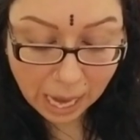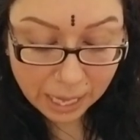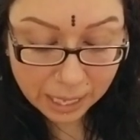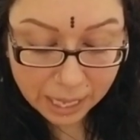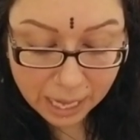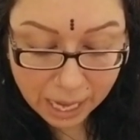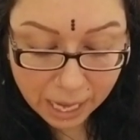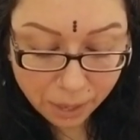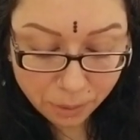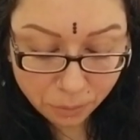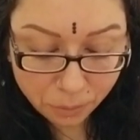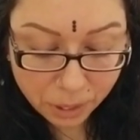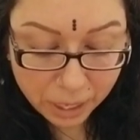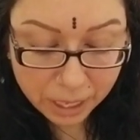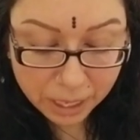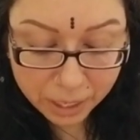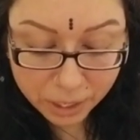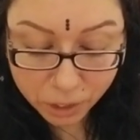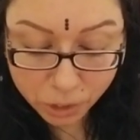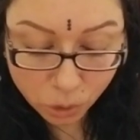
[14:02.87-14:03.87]
can't
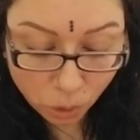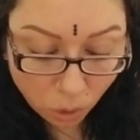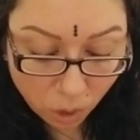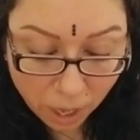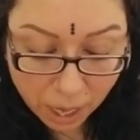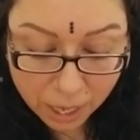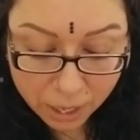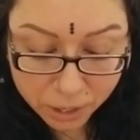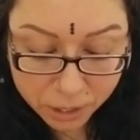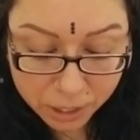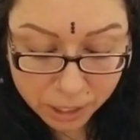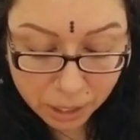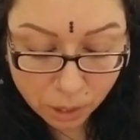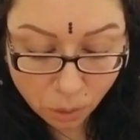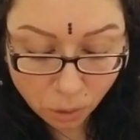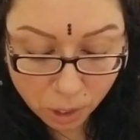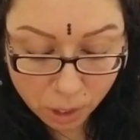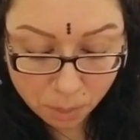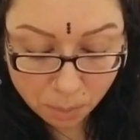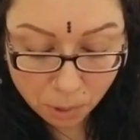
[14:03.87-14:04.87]
read your energy
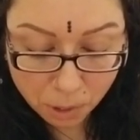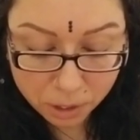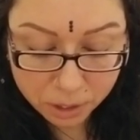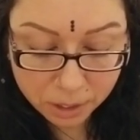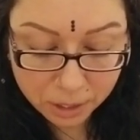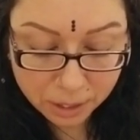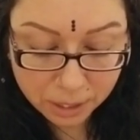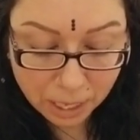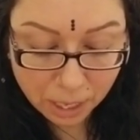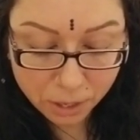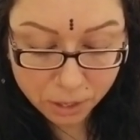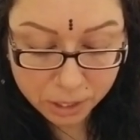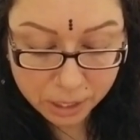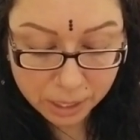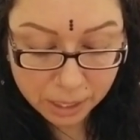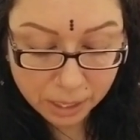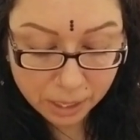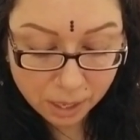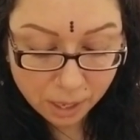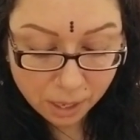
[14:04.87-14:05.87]
or your person's
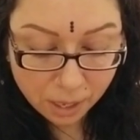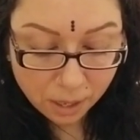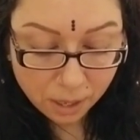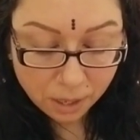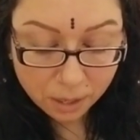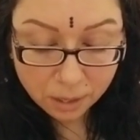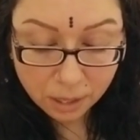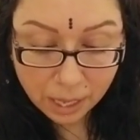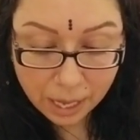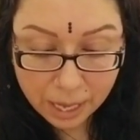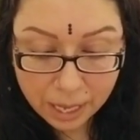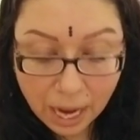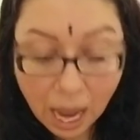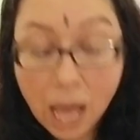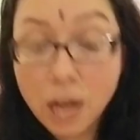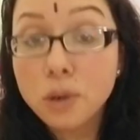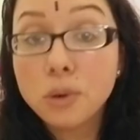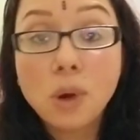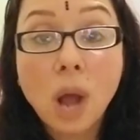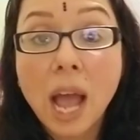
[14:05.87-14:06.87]
energy. Like,
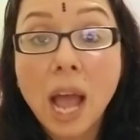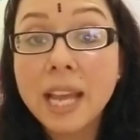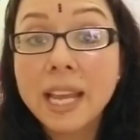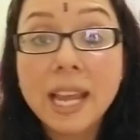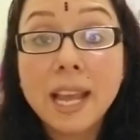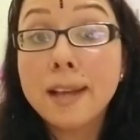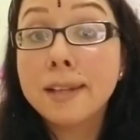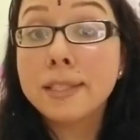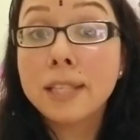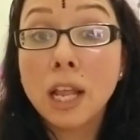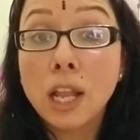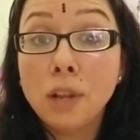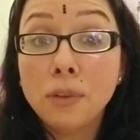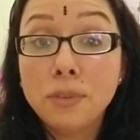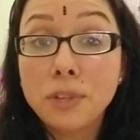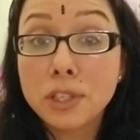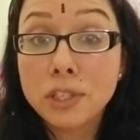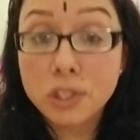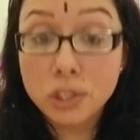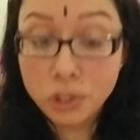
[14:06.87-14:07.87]
I can't tell if
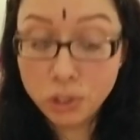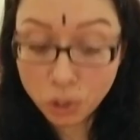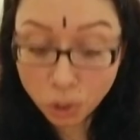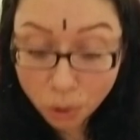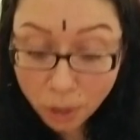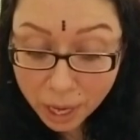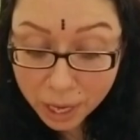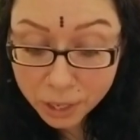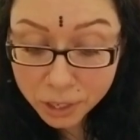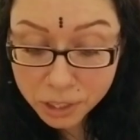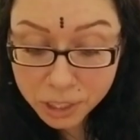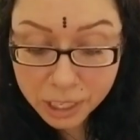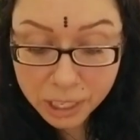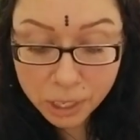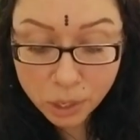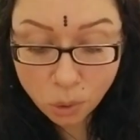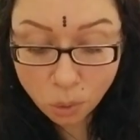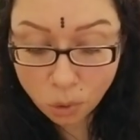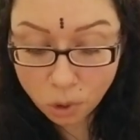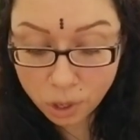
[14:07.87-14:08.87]
this is your energy
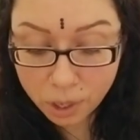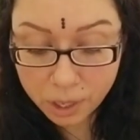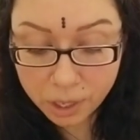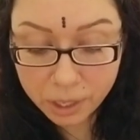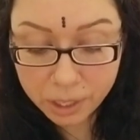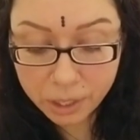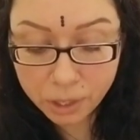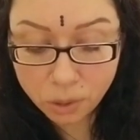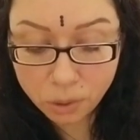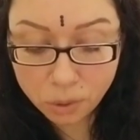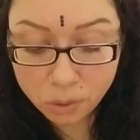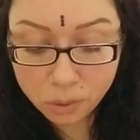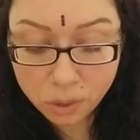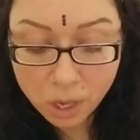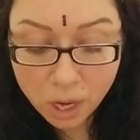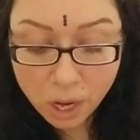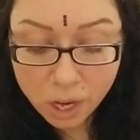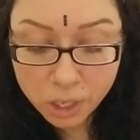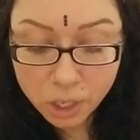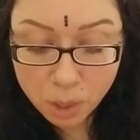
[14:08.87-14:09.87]
or, you know,
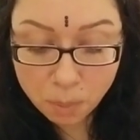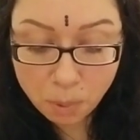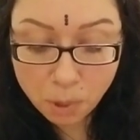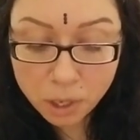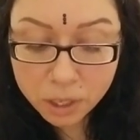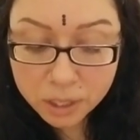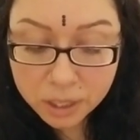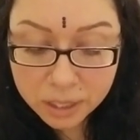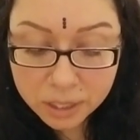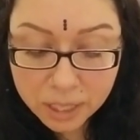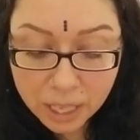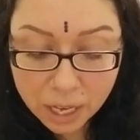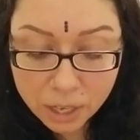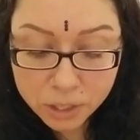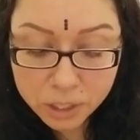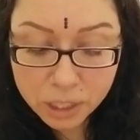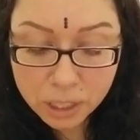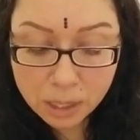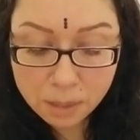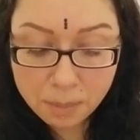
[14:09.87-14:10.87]
your person's
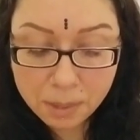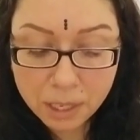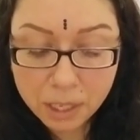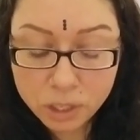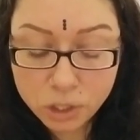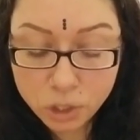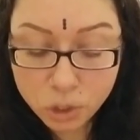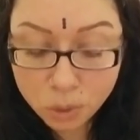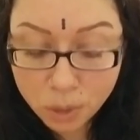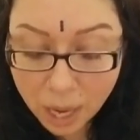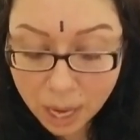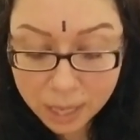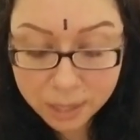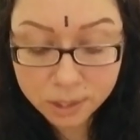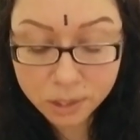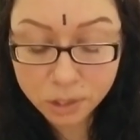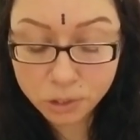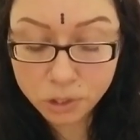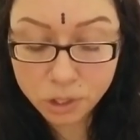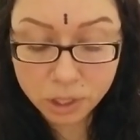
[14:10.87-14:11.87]
energy because you
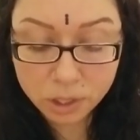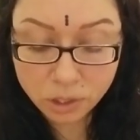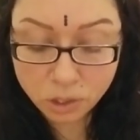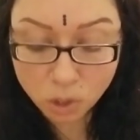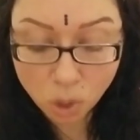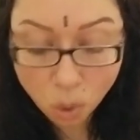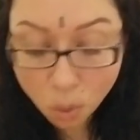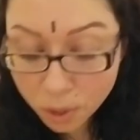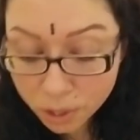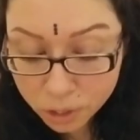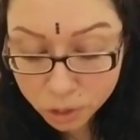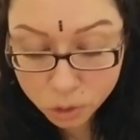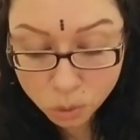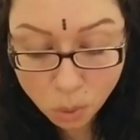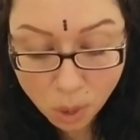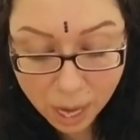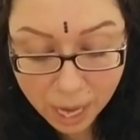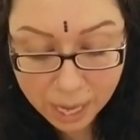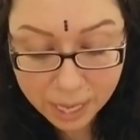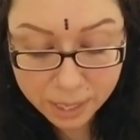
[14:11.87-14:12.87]
guys are just so
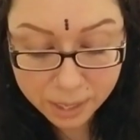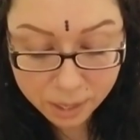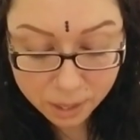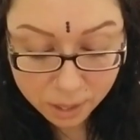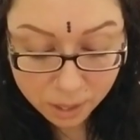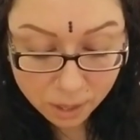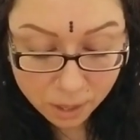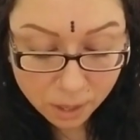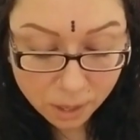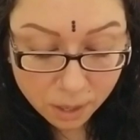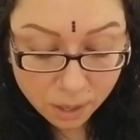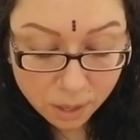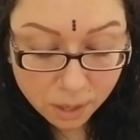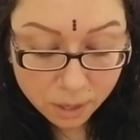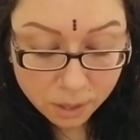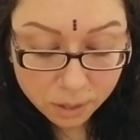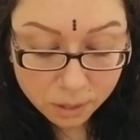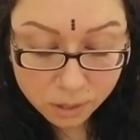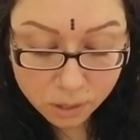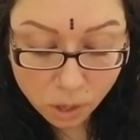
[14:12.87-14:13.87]
intertwined.
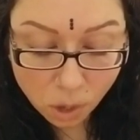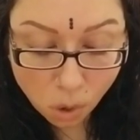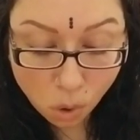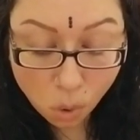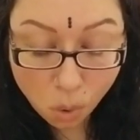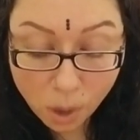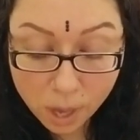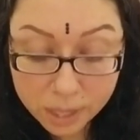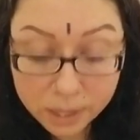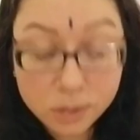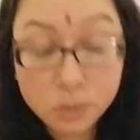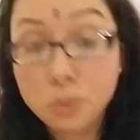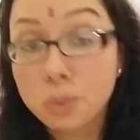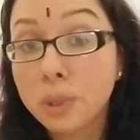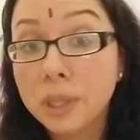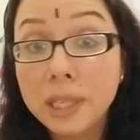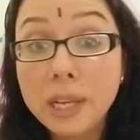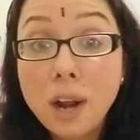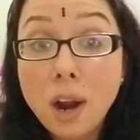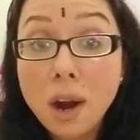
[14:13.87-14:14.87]
So it's
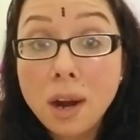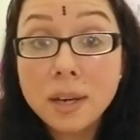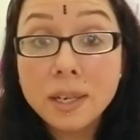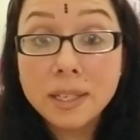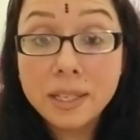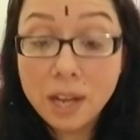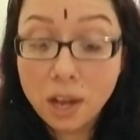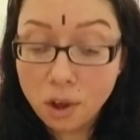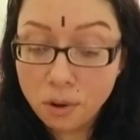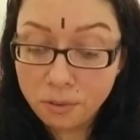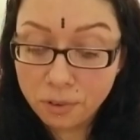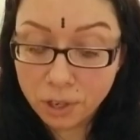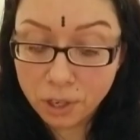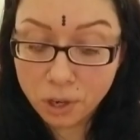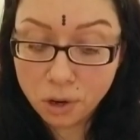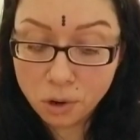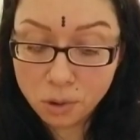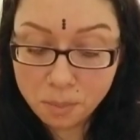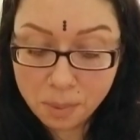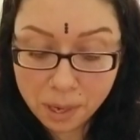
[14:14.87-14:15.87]
really hard to tell,
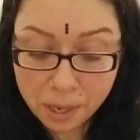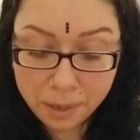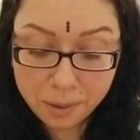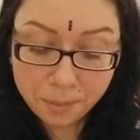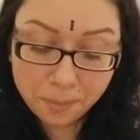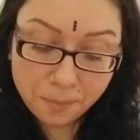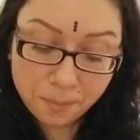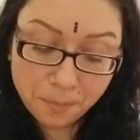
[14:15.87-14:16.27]
Virgo, but